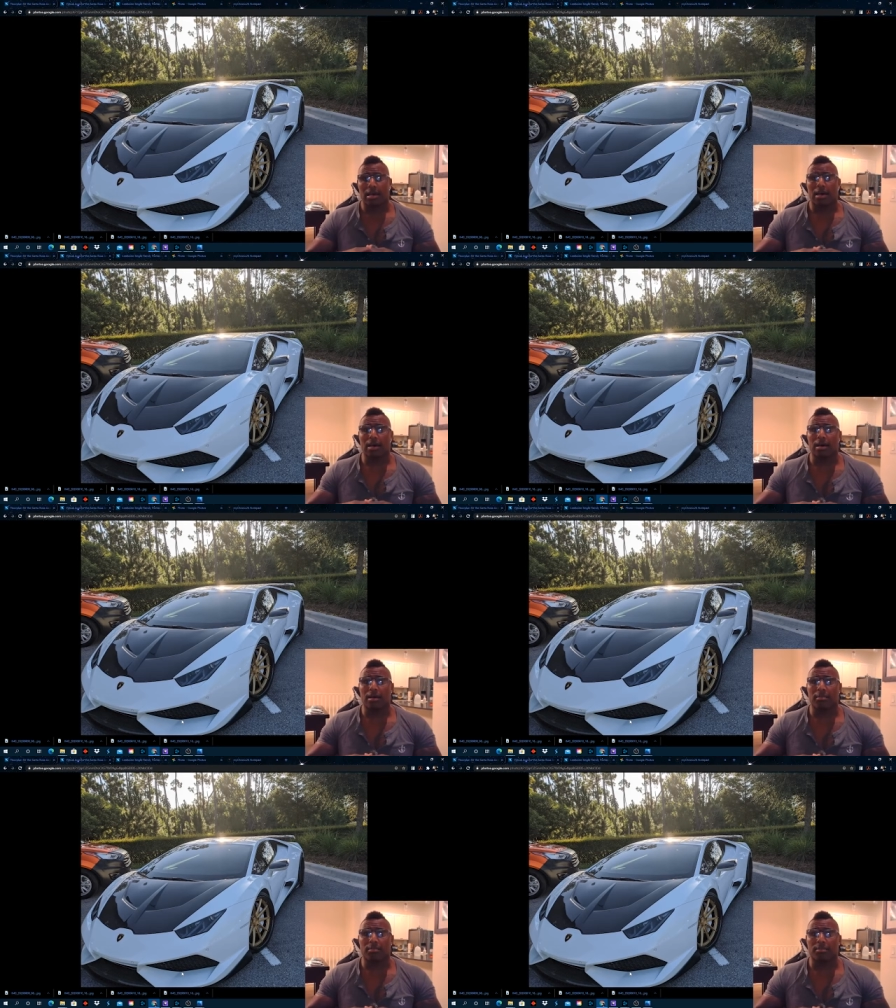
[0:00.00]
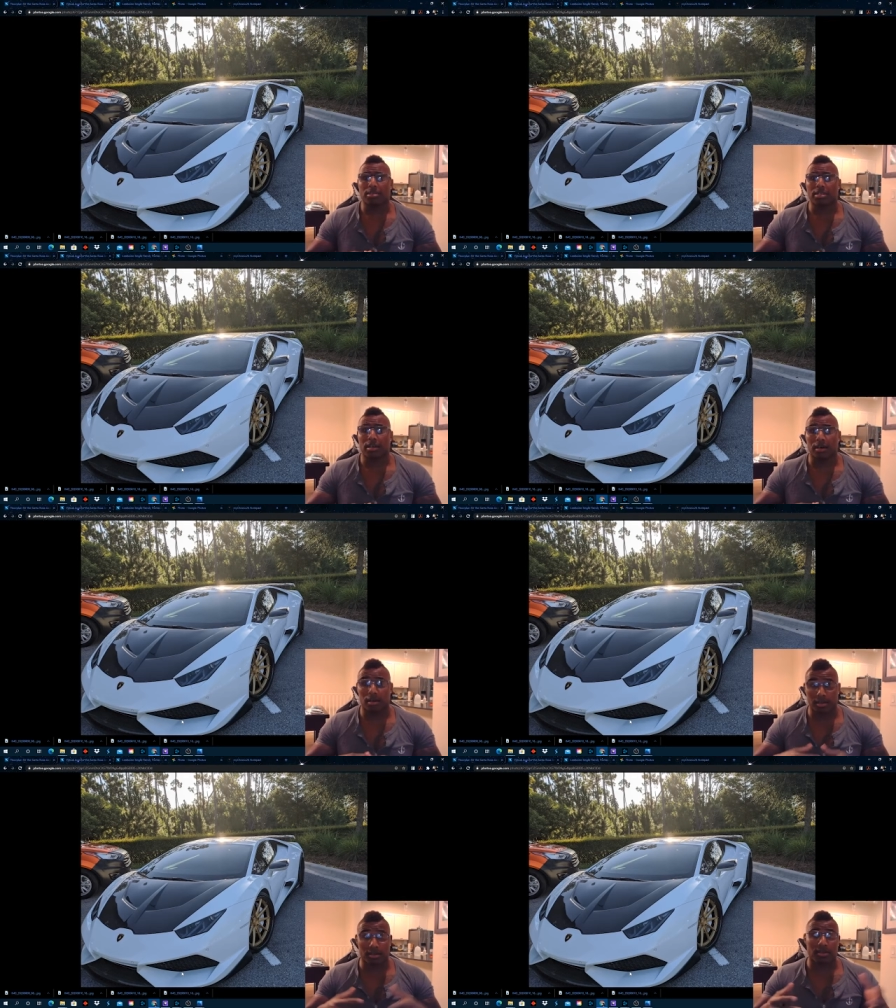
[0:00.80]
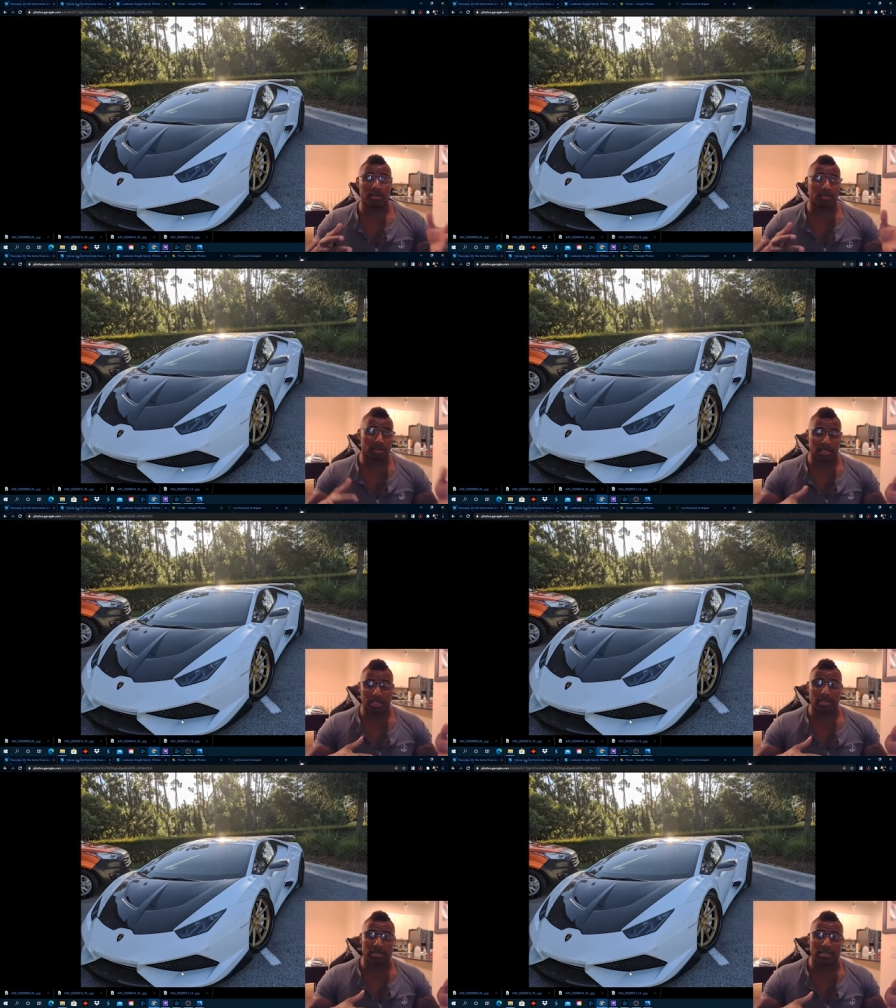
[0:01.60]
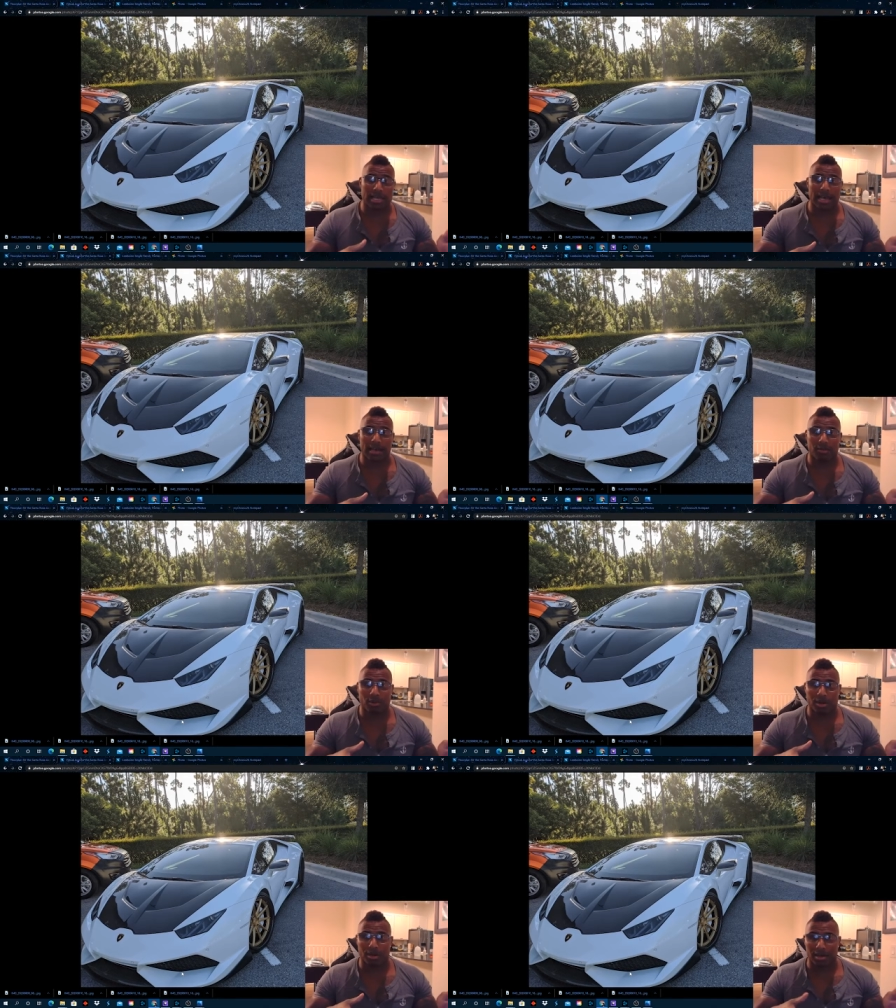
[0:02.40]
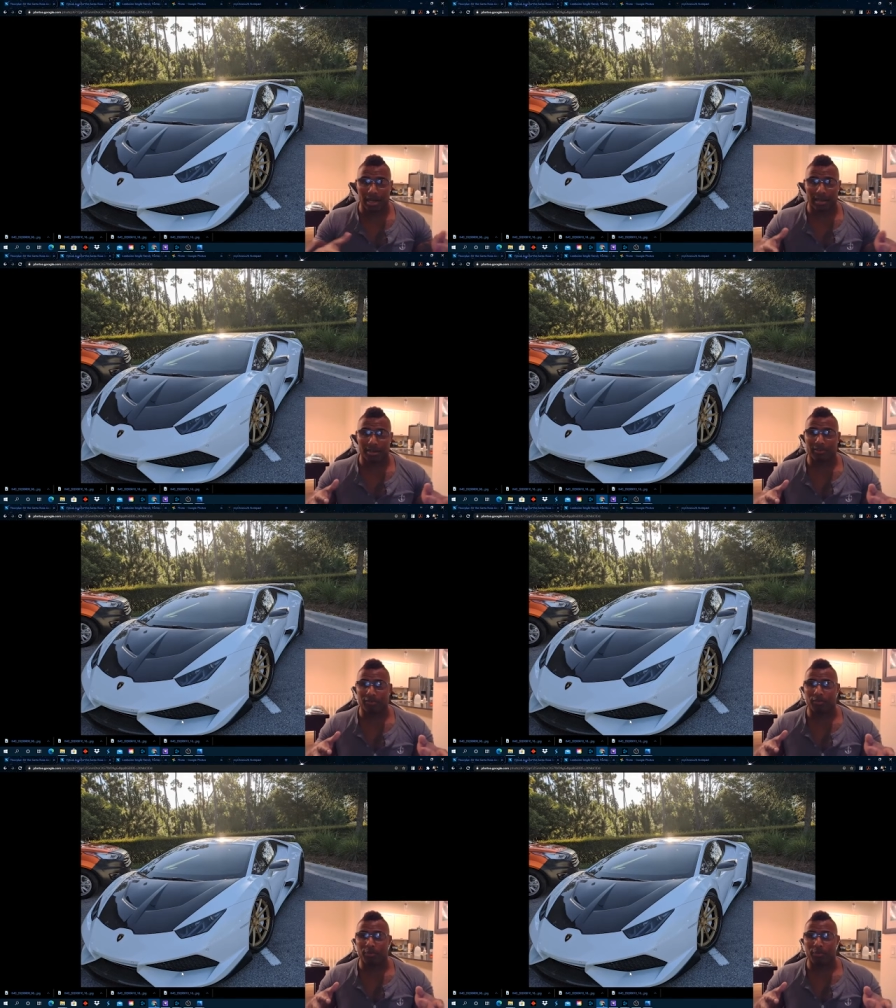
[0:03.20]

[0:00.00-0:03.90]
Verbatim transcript: um, other things that were kind of